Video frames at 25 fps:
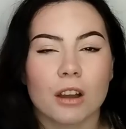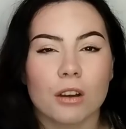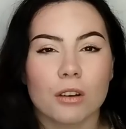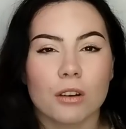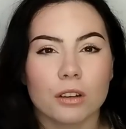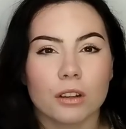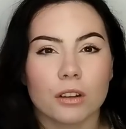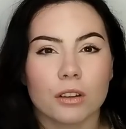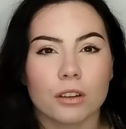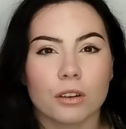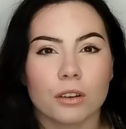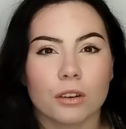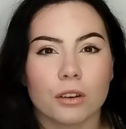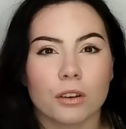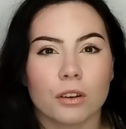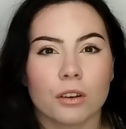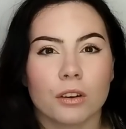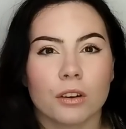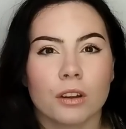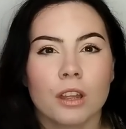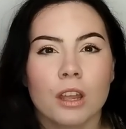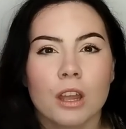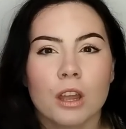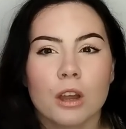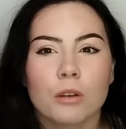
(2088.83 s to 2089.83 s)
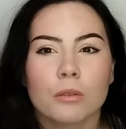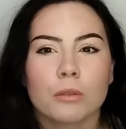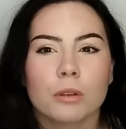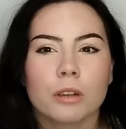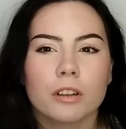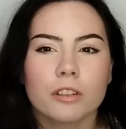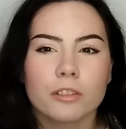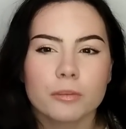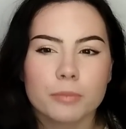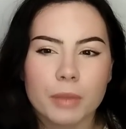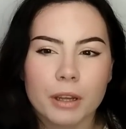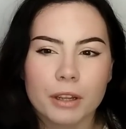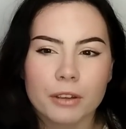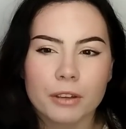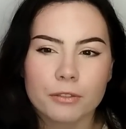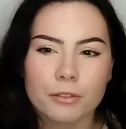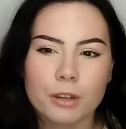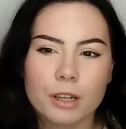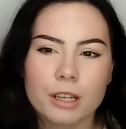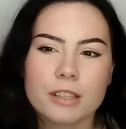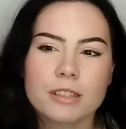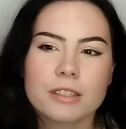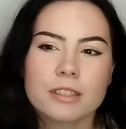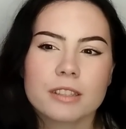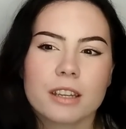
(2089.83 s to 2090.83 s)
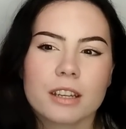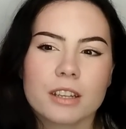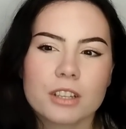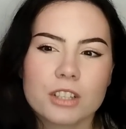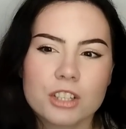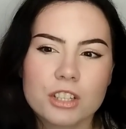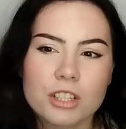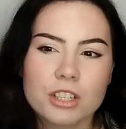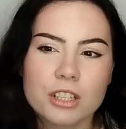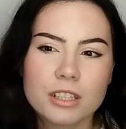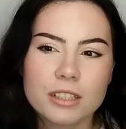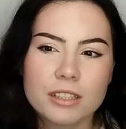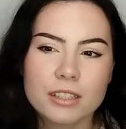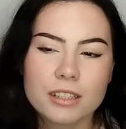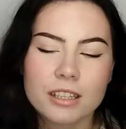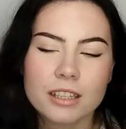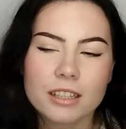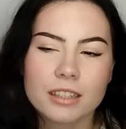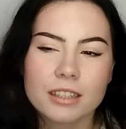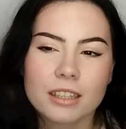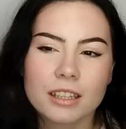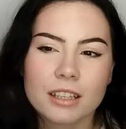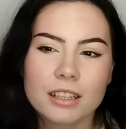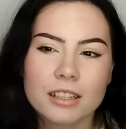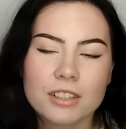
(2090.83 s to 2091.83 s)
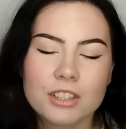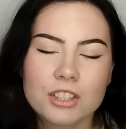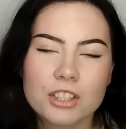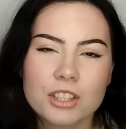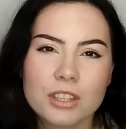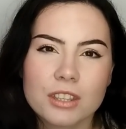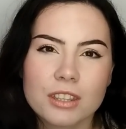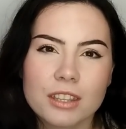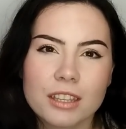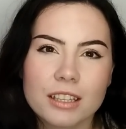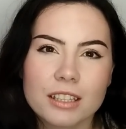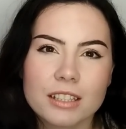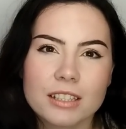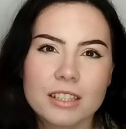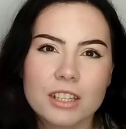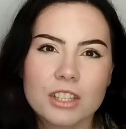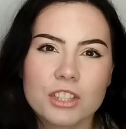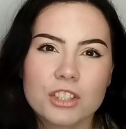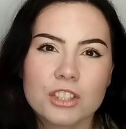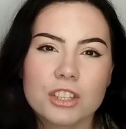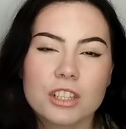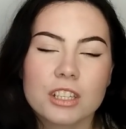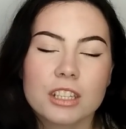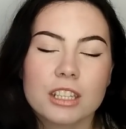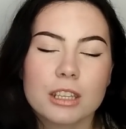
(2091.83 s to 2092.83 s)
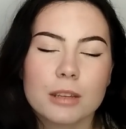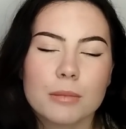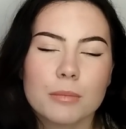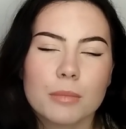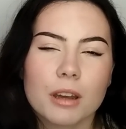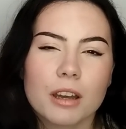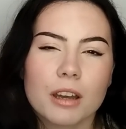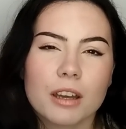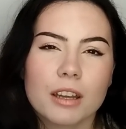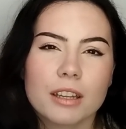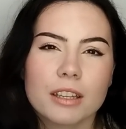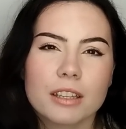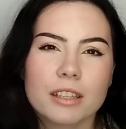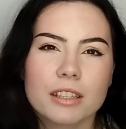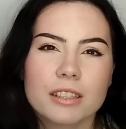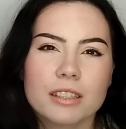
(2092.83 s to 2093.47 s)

down on her. One of my friends actually said that she thinks that Chidimma